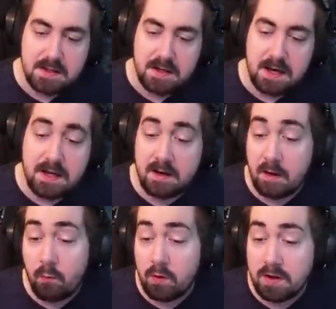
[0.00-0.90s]
And
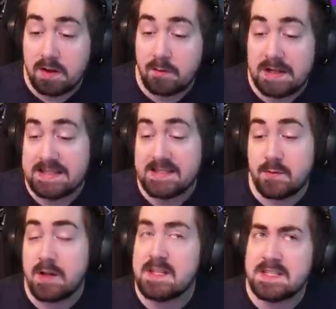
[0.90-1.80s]
Whirling Blades as
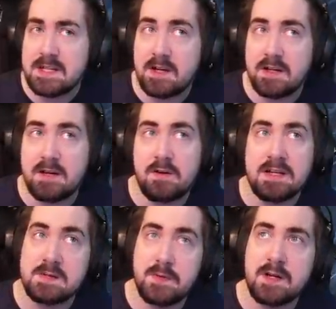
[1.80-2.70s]
well is not in a
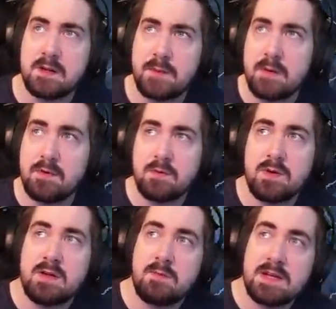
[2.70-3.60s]
great spot. The problem with
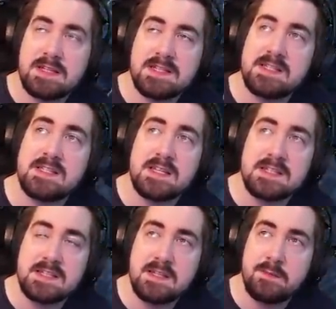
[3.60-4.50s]
Whirling Blades is it's
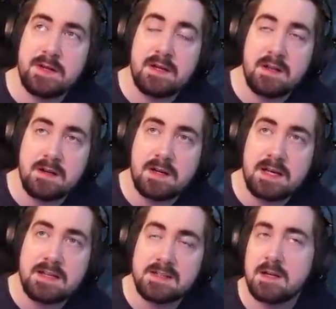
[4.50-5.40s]
a little bit
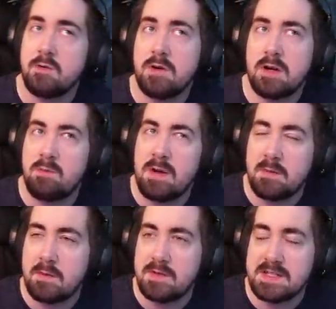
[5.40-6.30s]
clunky, it's got a weird
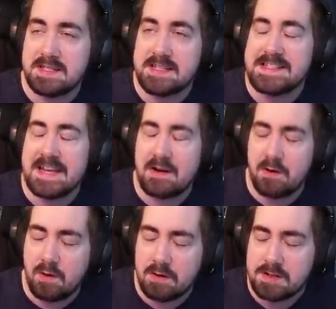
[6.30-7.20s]
minimum distance, and
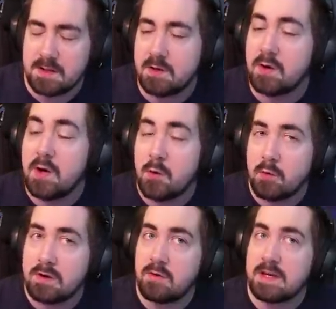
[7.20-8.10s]
also
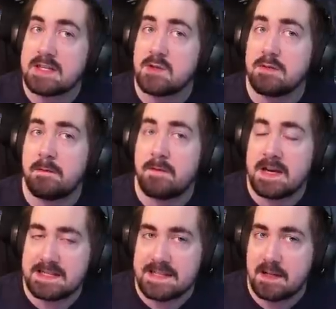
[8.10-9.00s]
when you get to a
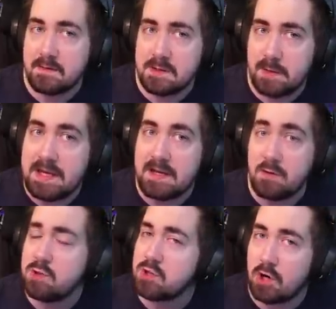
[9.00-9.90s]
fast enough speed, you
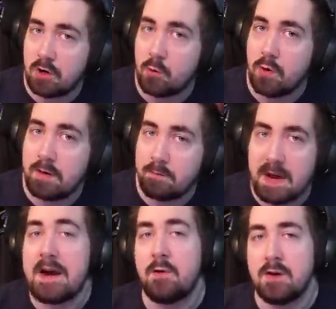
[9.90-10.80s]
start going
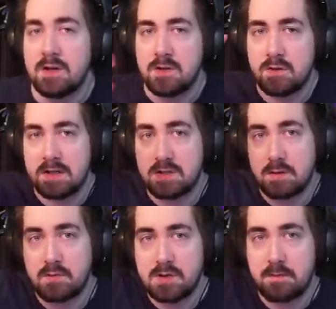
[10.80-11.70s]
backwards. You're like
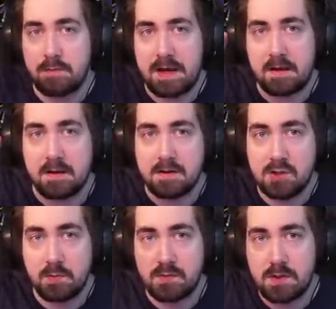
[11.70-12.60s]
chop chop back,
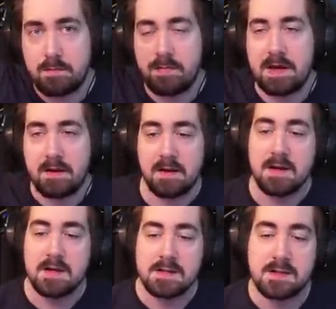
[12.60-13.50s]
chop chop back.
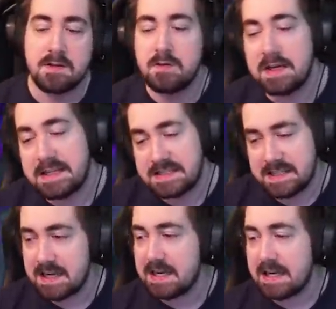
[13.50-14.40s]
So it's
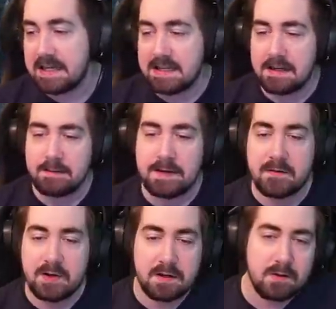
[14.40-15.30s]
a little bit of
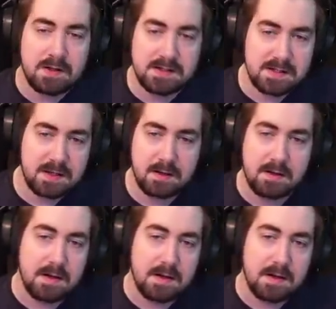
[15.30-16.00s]
an annoying skill.